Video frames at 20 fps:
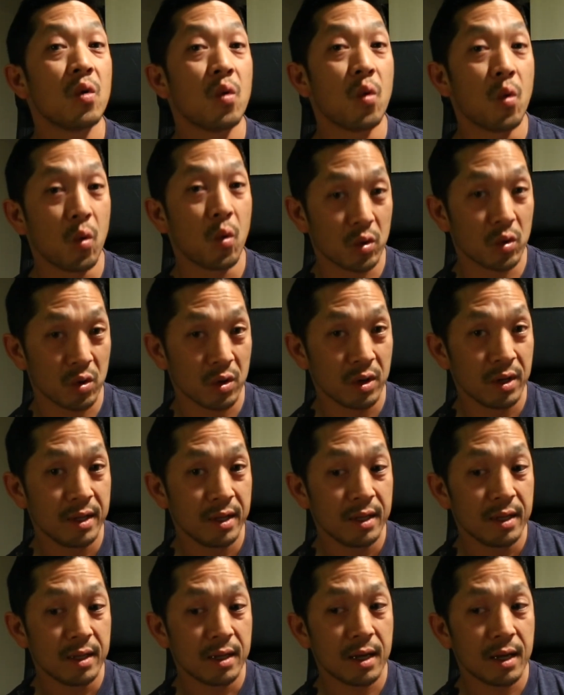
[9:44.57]
order.
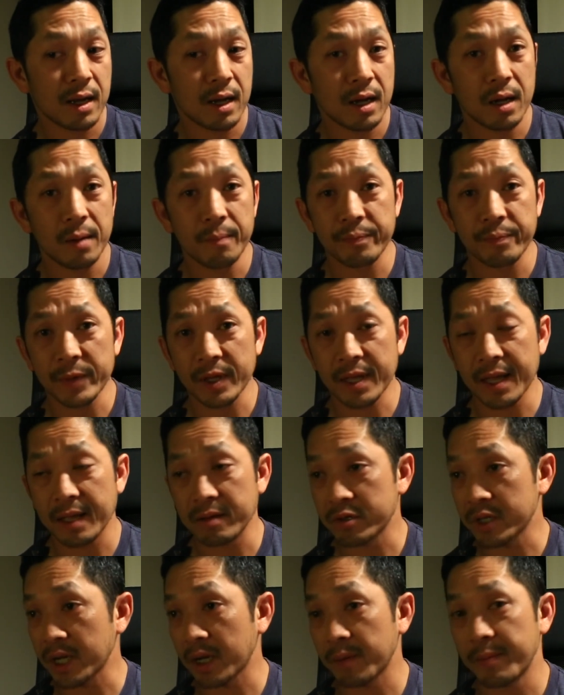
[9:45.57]

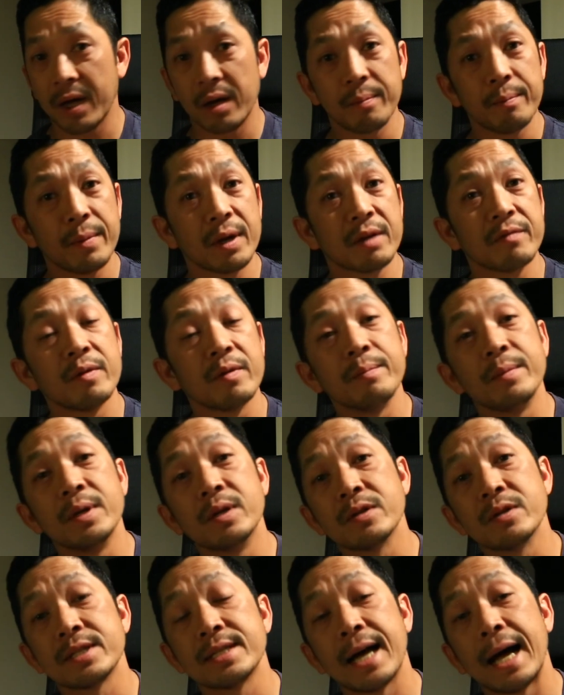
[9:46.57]
Again, check them out,
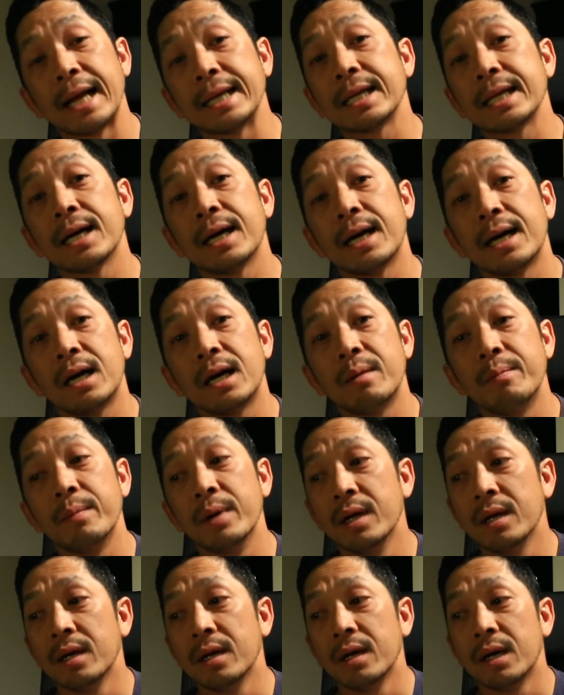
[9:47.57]
megafitmeals.com.
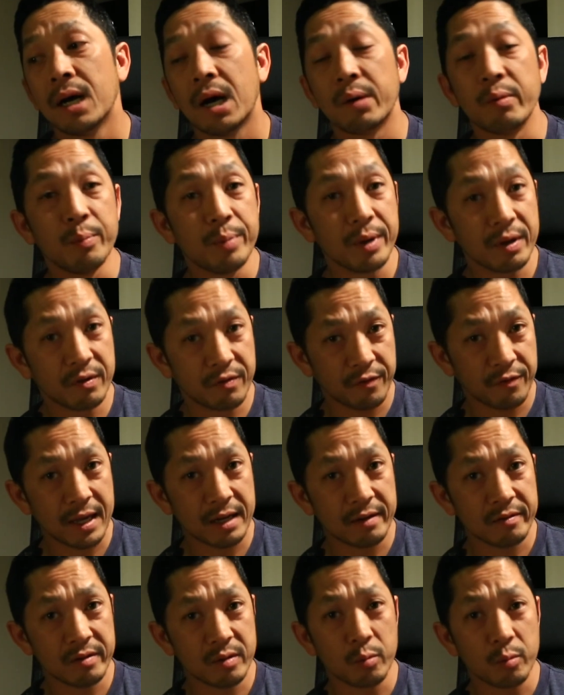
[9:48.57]
I'm a big
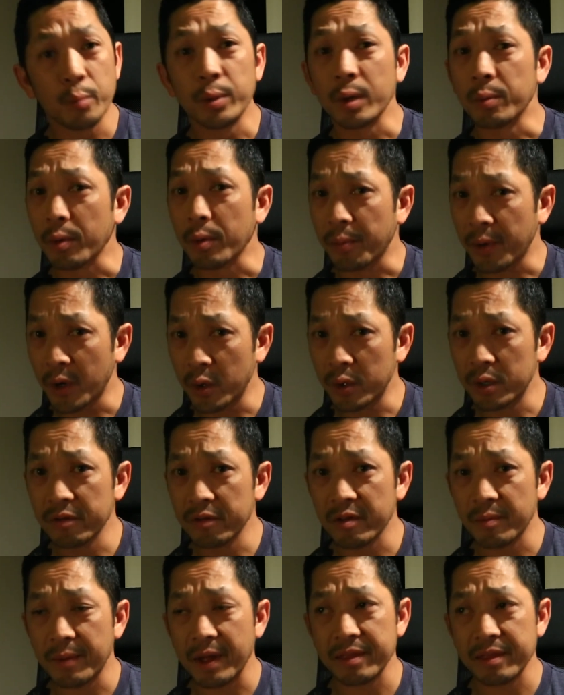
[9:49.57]
fan of them, a big proponent
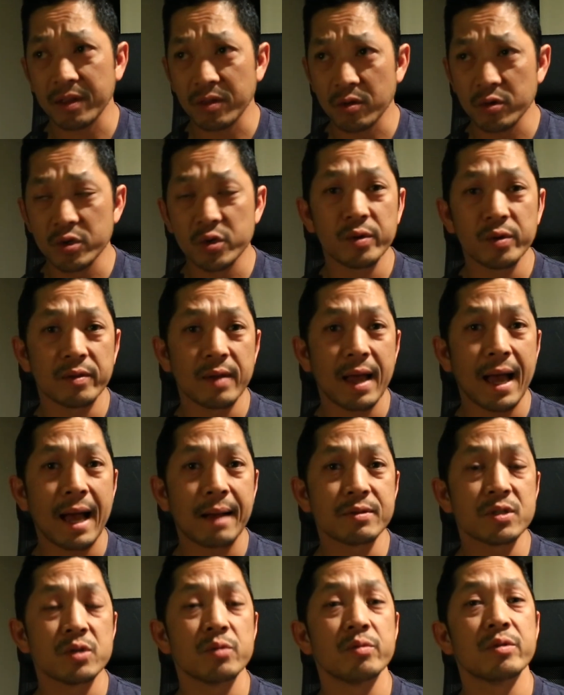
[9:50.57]
of them. I think they're doing
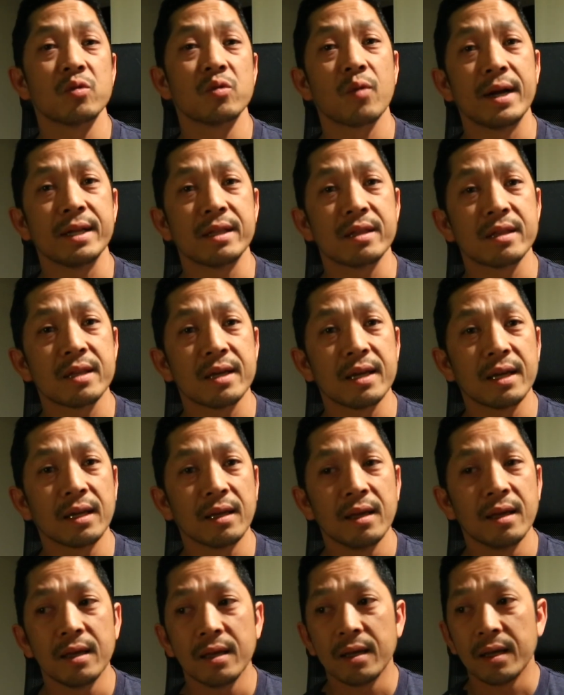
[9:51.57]
absolutely the right
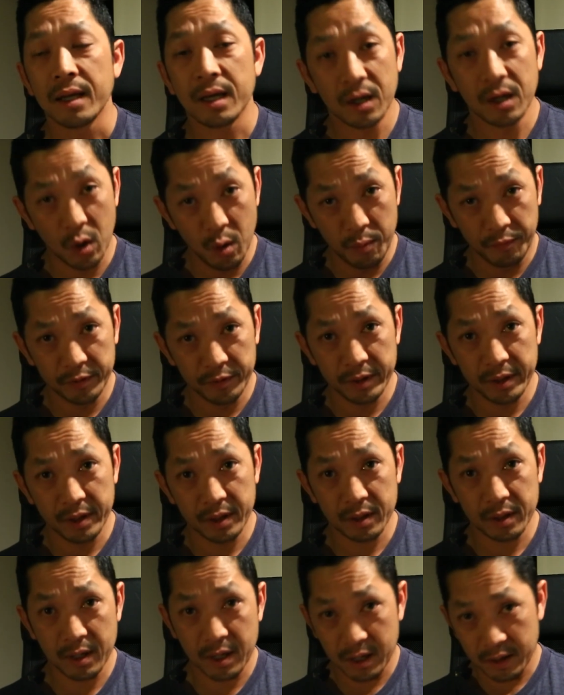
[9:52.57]
thing. And
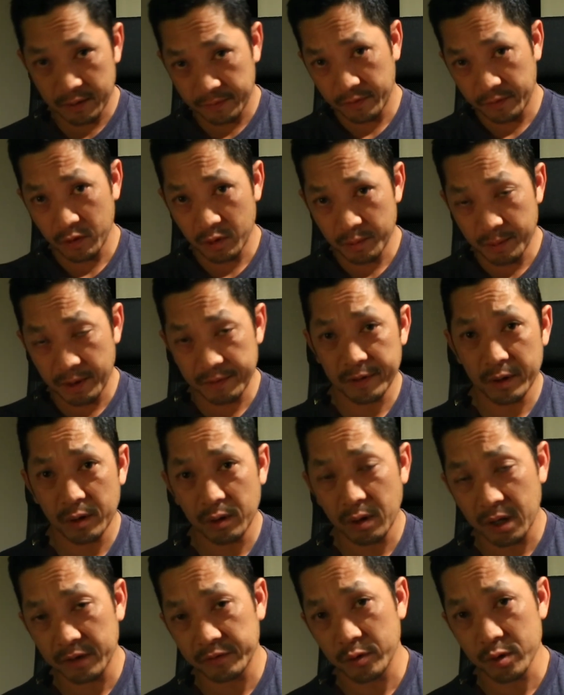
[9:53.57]
hopefully, for my fellow
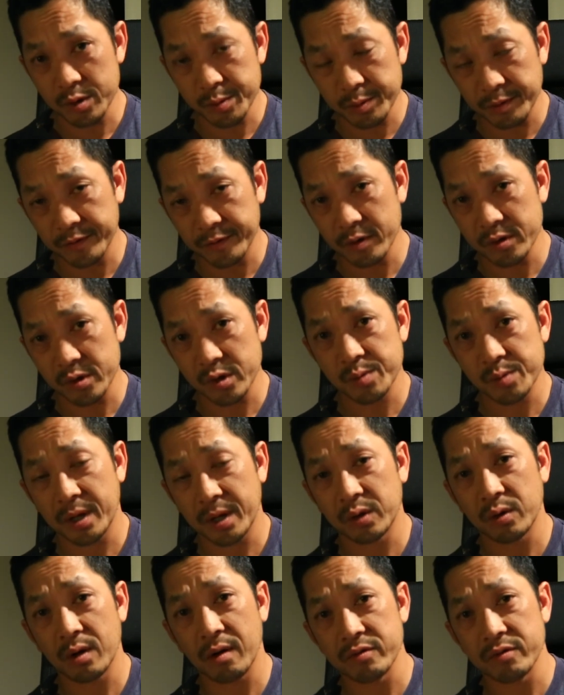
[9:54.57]
law enforcement first
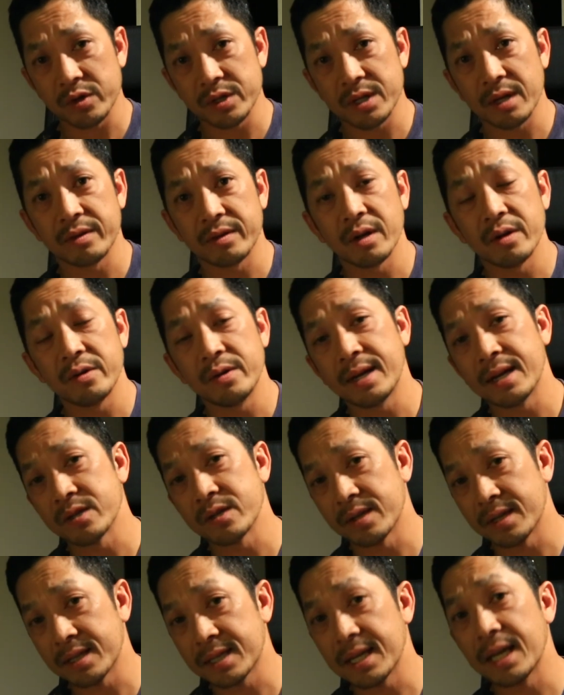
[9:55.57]
responder officers out there, you guys
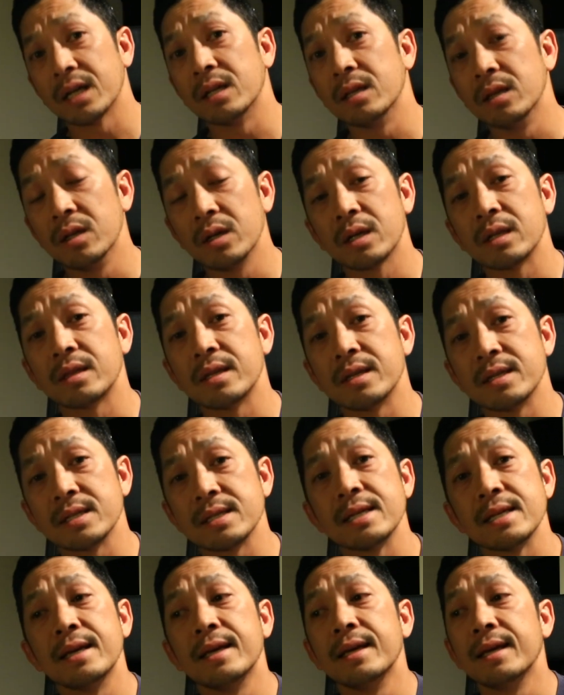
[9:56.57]
are going to take a look at
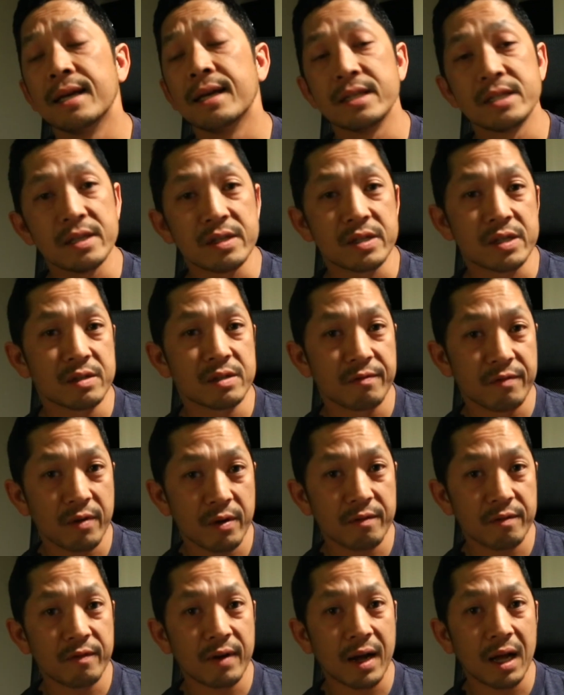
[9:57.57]
this and see this is a
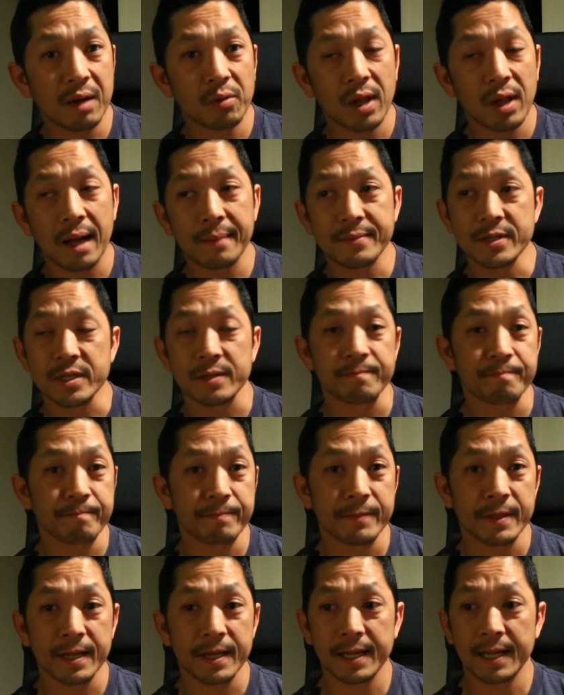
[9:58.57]
very viable option.
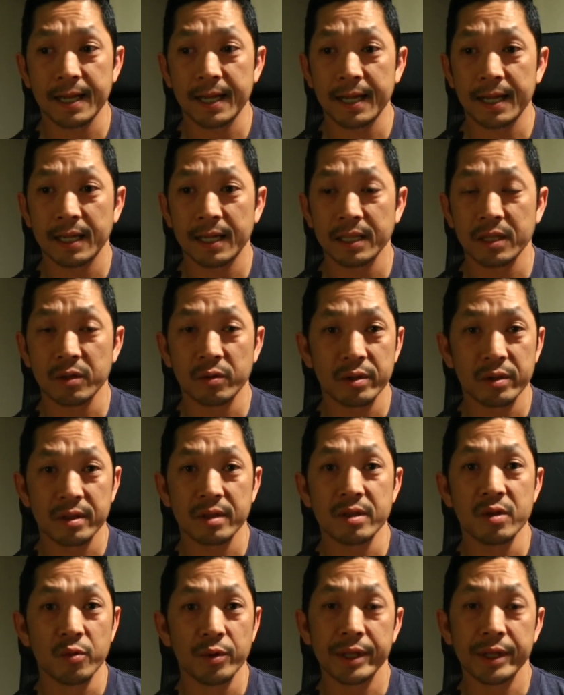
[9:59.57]
The only
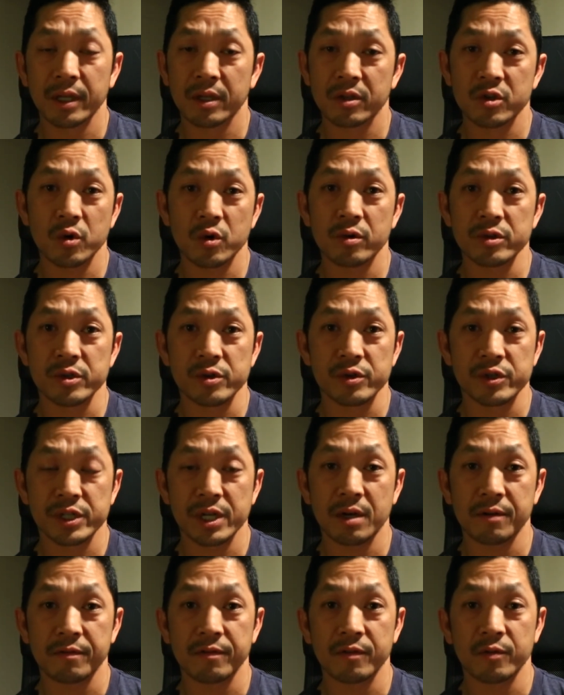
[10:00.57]
thing you really can control is
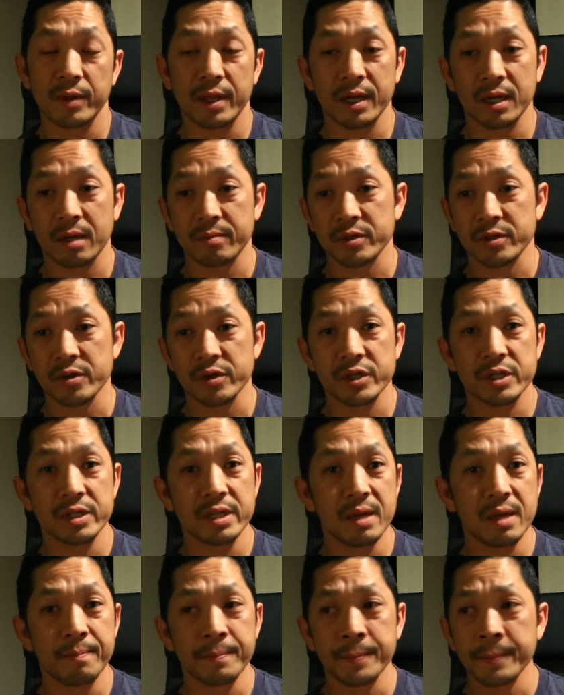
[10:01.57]
yourself when that comes to your
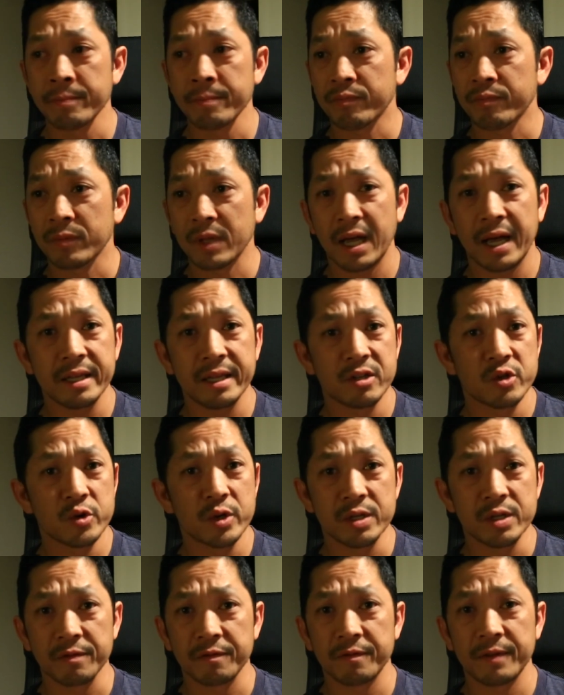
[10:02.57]
sleep, how you
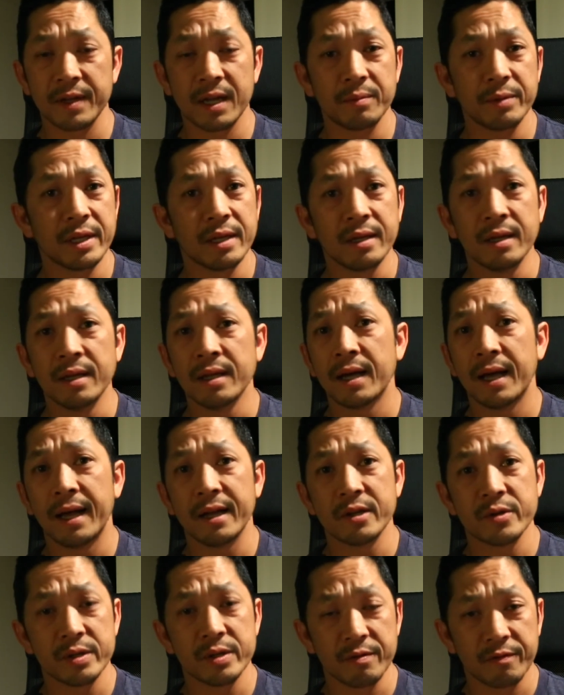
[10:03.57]
treat your family, how
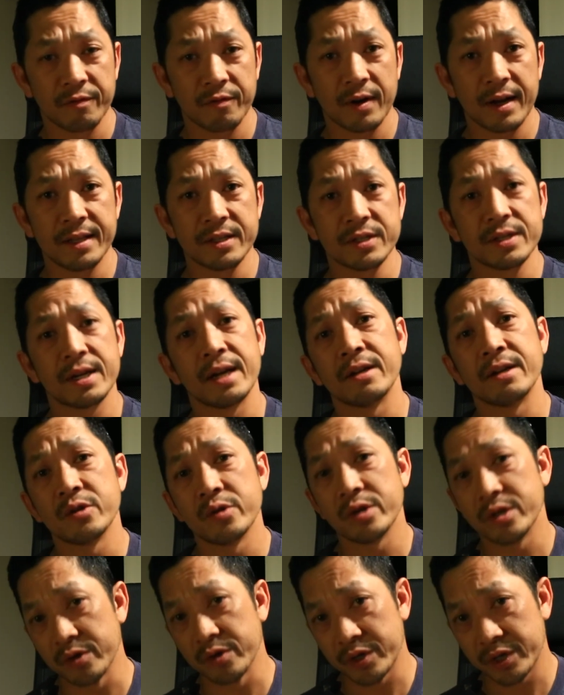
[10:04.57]
you treat your friends, and how you
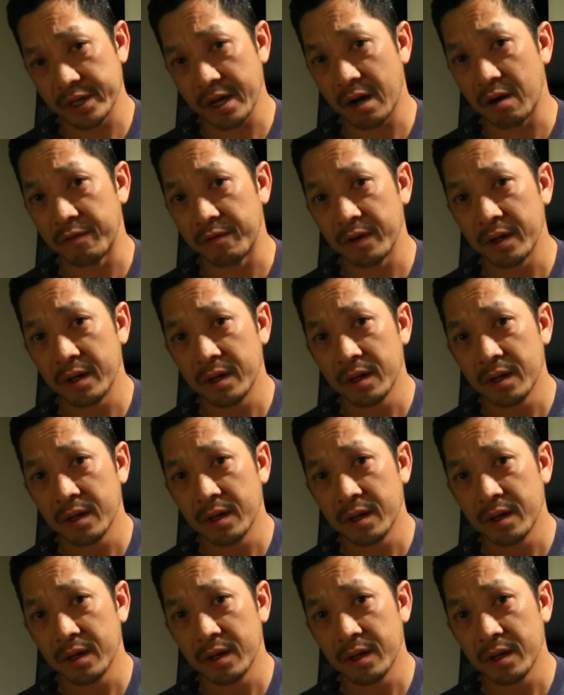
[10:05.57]
treat yourself.